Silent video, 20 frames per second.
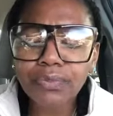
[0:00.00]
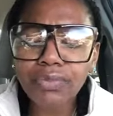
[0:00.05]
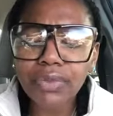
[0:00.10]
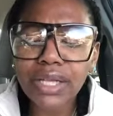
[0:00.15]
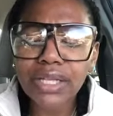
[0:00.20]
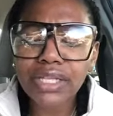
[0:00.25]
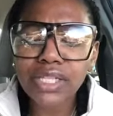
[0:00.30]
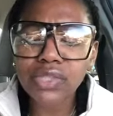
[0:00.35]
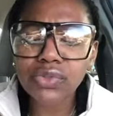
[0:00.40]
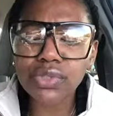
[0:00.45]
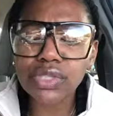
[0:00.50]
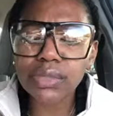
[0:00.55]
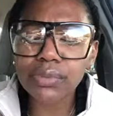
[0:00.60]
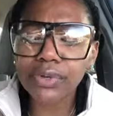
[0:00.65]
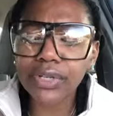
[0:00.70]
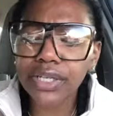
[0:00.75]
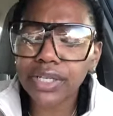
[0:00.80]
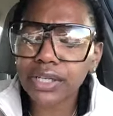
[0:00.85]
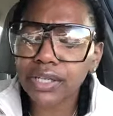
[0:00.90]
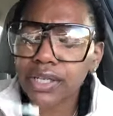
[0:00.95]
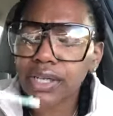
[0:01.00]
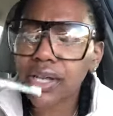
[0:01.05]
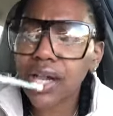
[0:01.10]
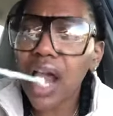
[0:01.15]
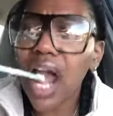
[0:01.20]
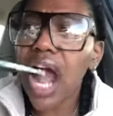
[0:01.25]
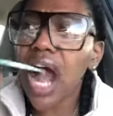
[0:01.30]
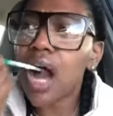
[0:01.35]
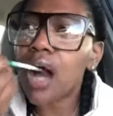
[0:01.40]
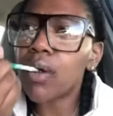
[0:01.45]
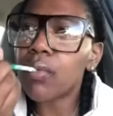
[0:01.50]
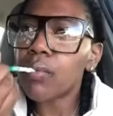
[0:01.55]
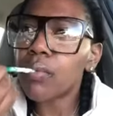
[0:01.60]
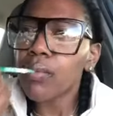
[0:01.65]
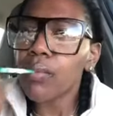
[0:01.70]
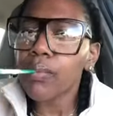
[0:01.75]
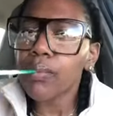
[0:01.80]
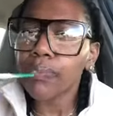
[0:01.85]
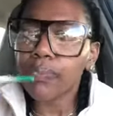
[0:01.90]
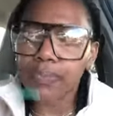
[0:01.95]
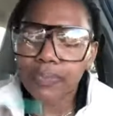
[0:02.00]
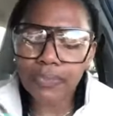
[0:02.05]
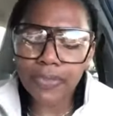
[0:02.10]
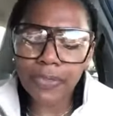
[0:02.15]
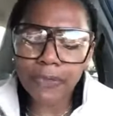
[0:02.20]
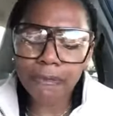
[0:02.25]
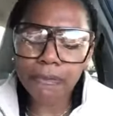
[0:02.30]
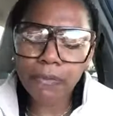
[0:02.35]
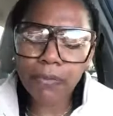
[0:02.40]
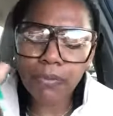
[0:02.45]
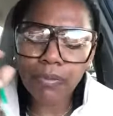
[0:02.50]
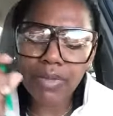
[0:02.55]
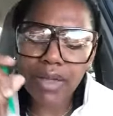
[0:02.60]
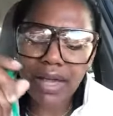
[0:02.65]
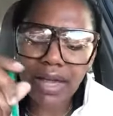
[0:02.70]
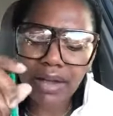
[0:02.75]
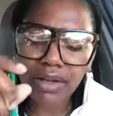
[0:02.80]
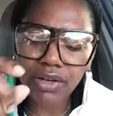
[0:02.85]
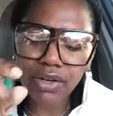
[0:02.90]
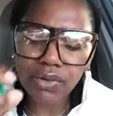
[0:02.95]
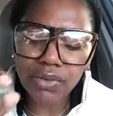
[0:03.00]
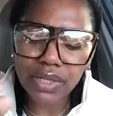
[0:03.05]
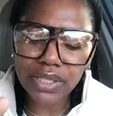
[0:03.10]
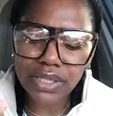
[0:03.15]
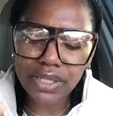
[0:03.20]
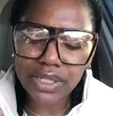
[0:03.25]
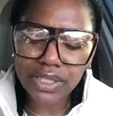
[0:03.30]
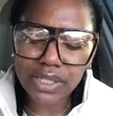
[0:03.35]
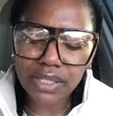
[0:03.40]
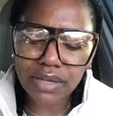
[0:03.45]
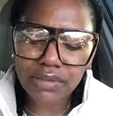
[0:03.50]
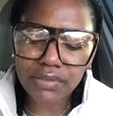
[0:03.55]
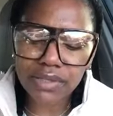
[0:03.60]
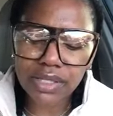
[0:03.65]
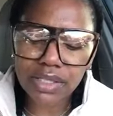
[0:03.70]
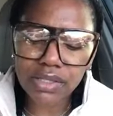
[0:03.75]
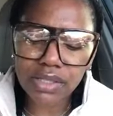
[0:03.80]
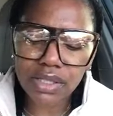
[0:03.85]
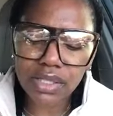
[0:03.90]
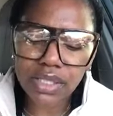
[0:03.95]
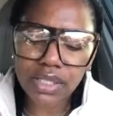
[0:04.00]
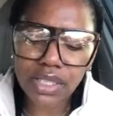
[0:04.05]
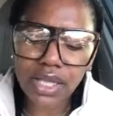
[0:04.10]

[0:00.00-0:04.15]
This one's pretty good. I don't know what this stuff is on the